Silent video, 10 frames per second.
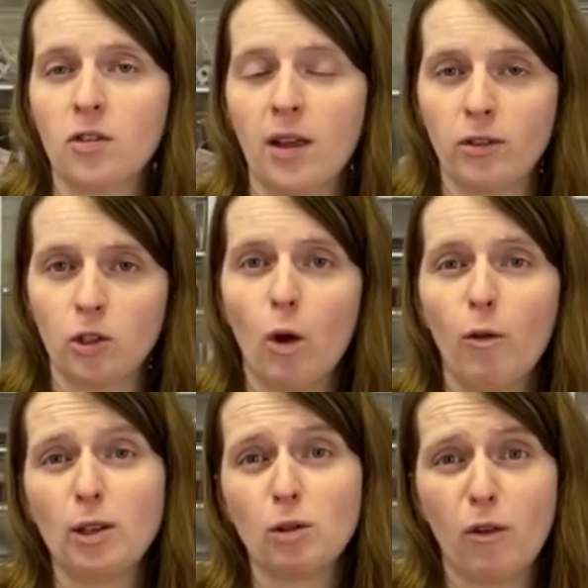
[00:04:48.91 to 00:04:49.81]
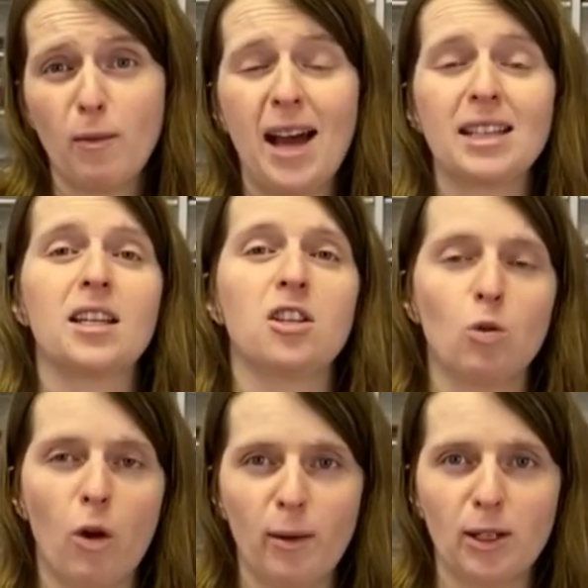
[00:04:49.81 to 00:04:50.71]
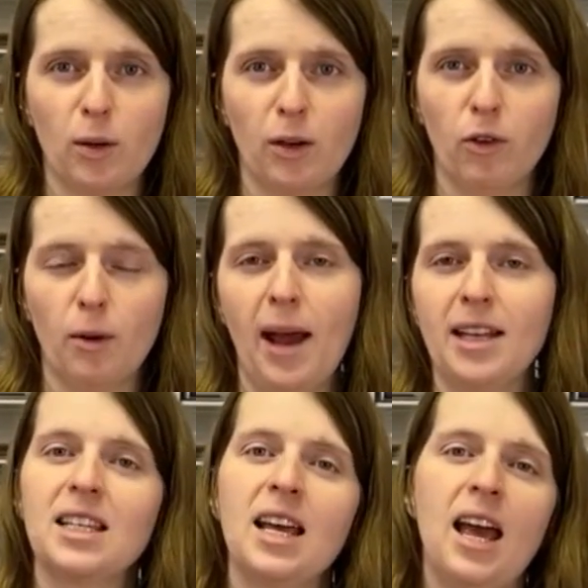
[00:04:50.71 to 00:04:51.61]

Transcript: So they have the 12 by 12 mats and the 12 by 24 mats.